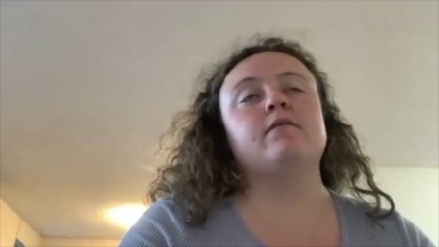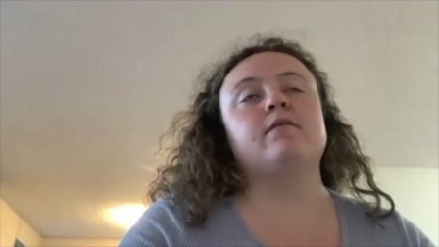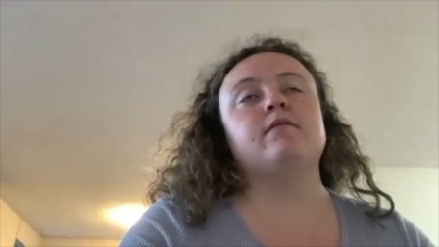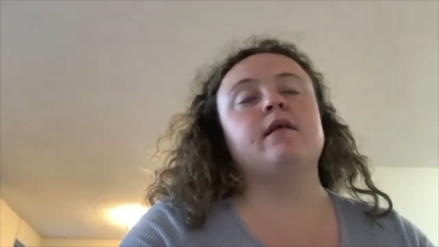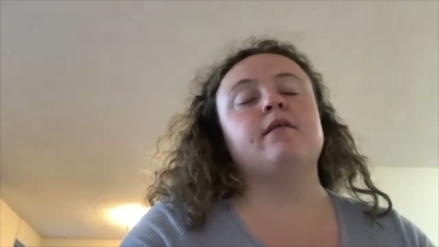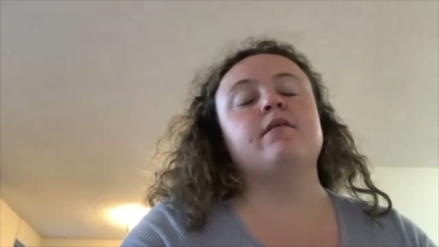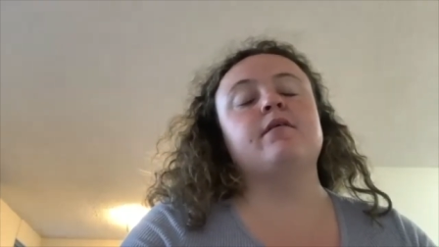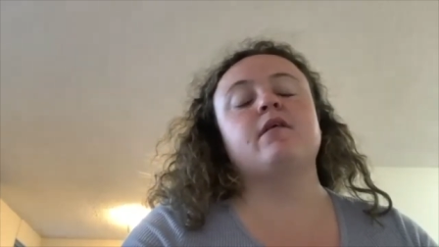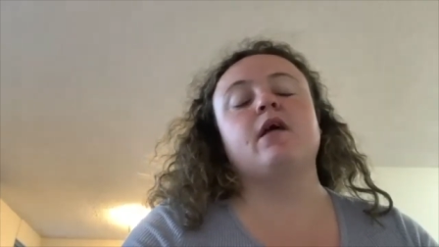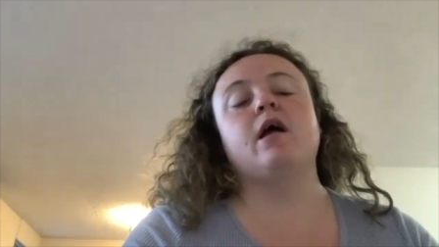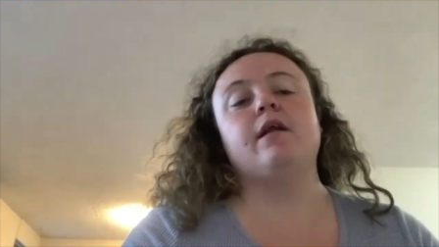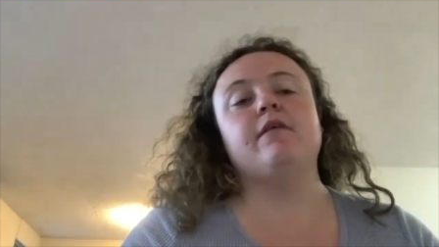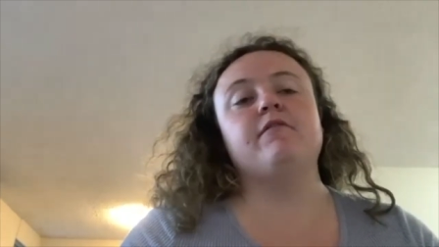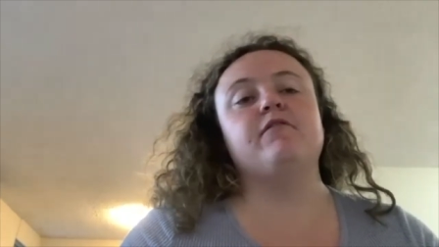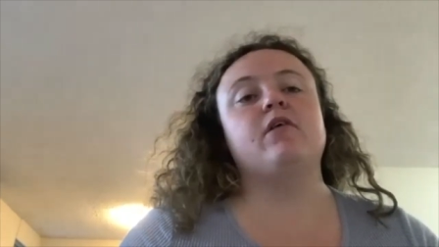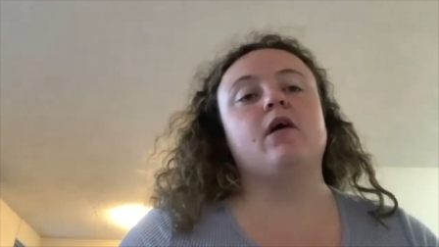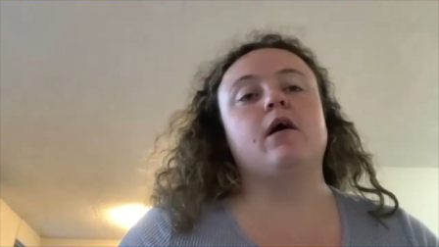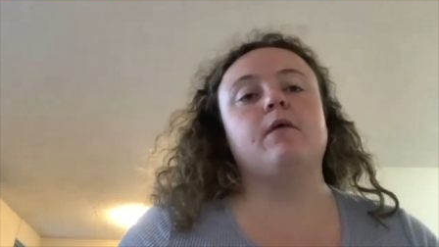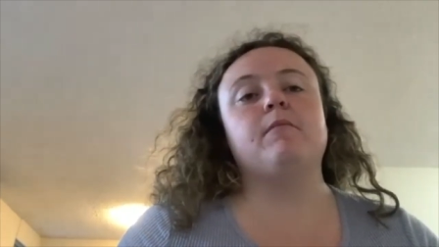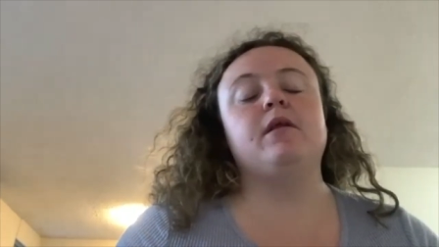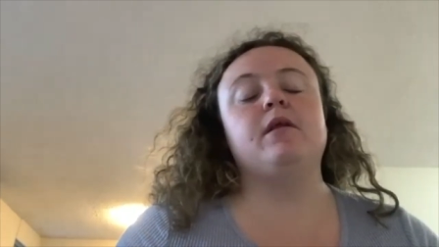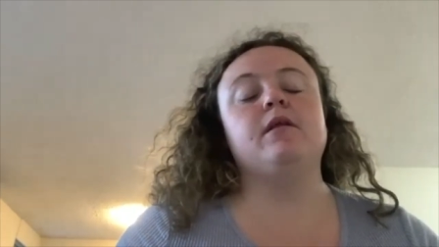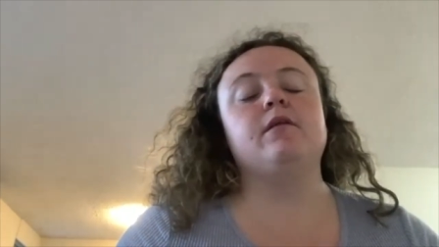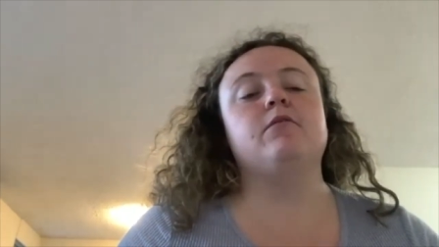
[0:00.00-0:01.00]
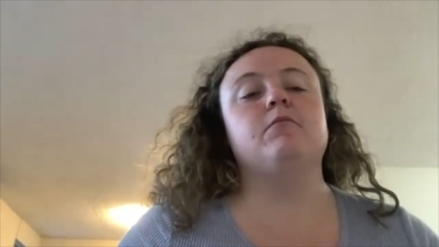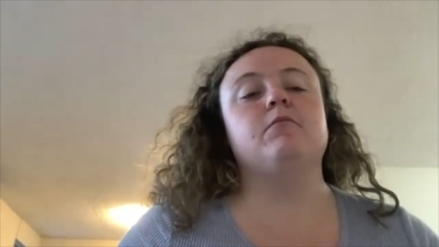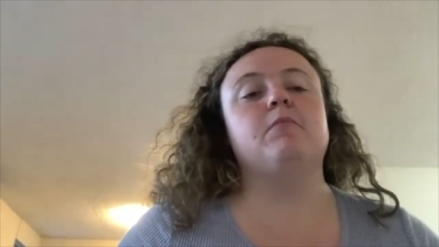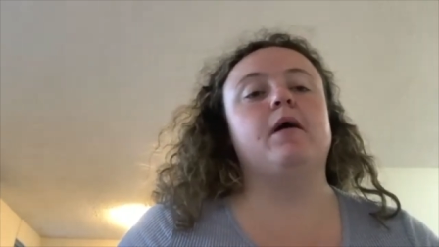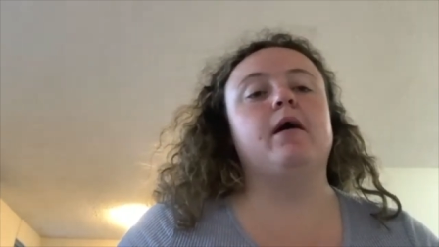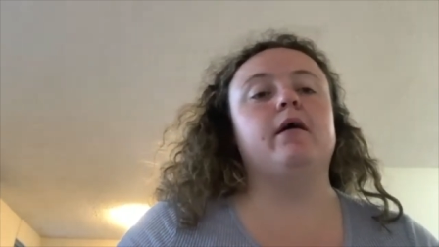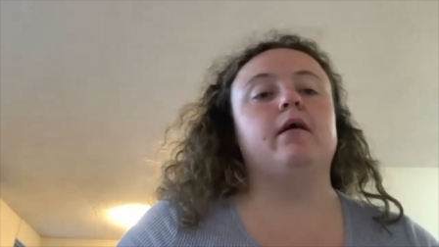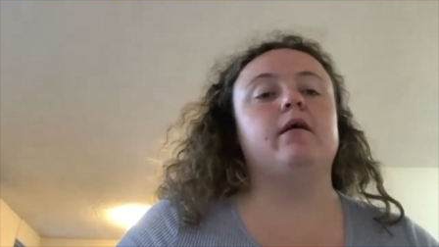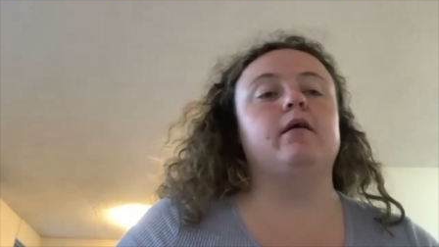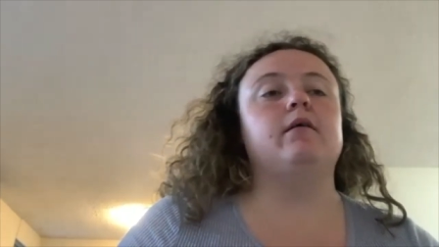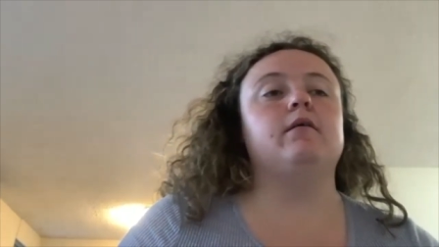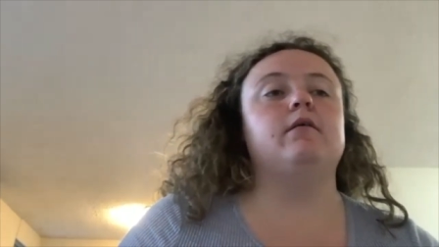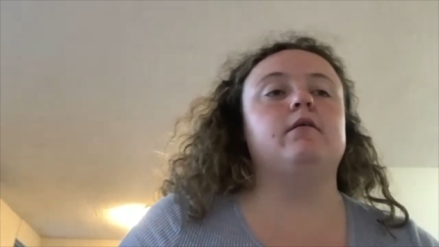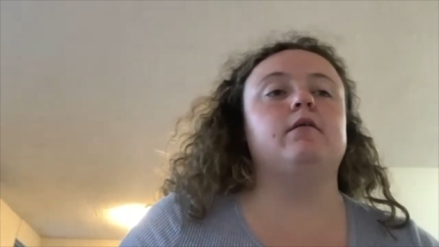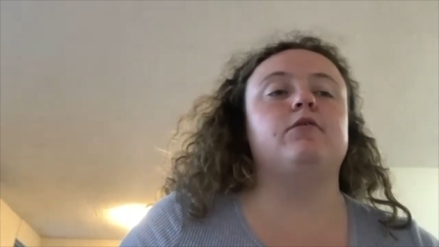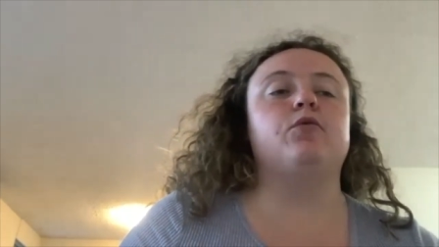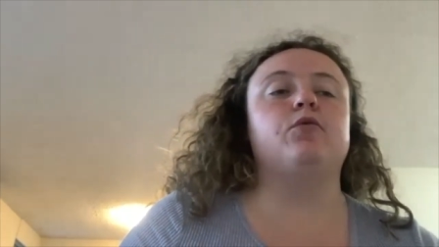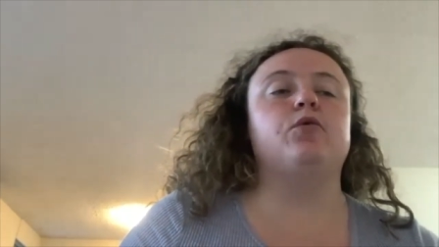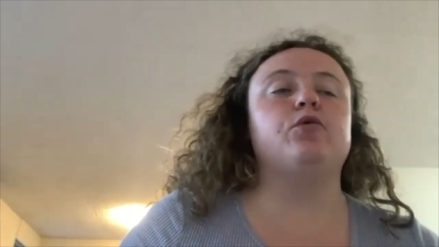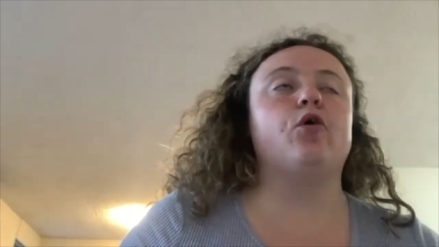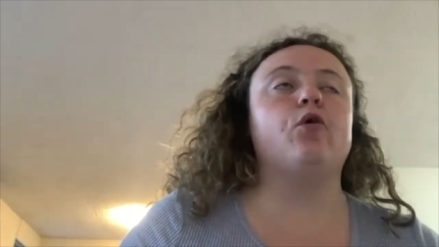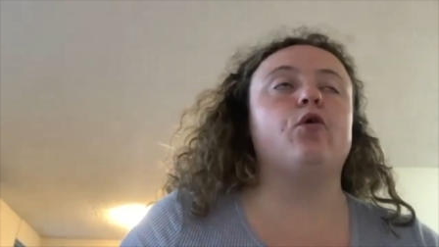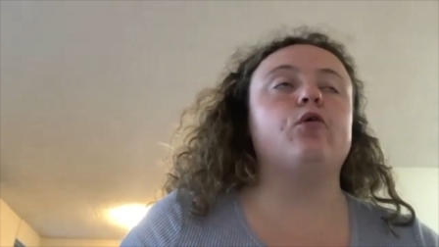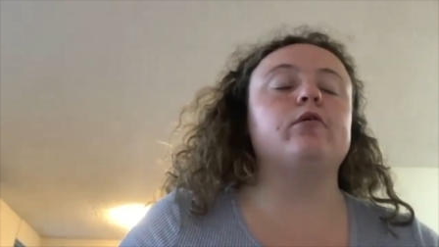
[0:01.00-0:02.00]
And that's kind of come into
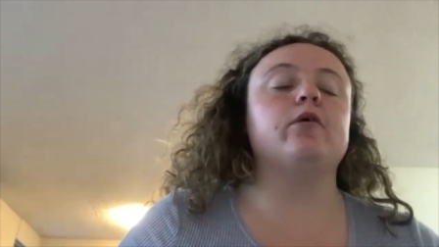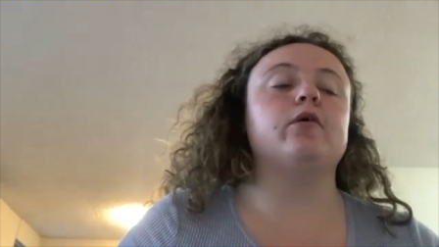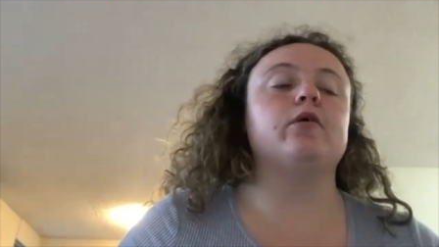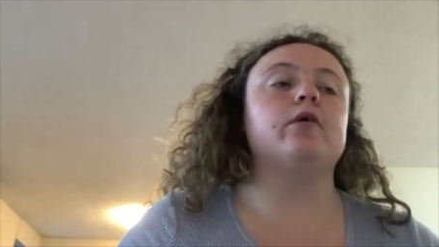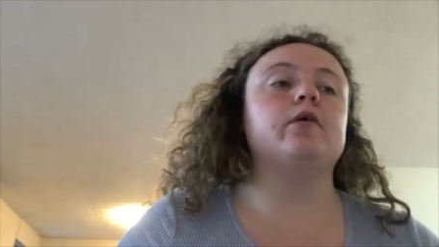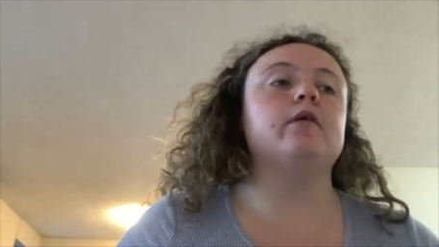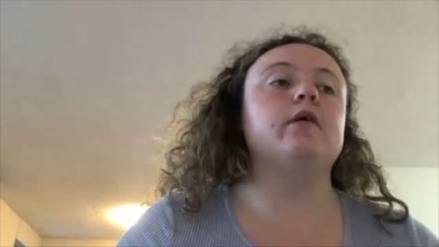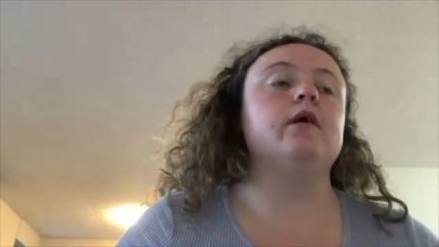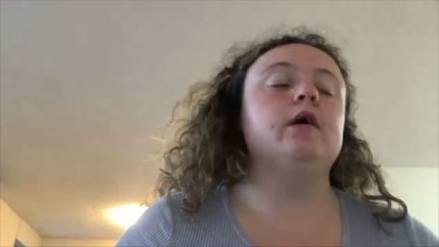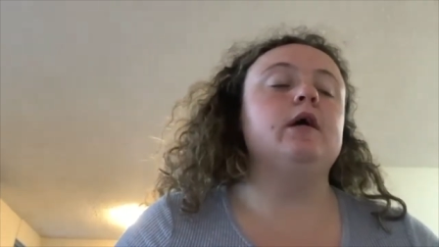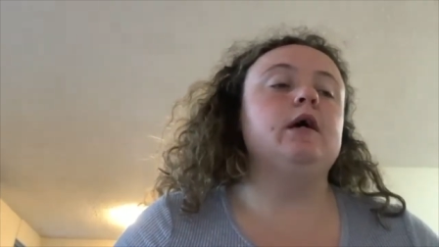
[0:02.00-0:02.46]
adulthood,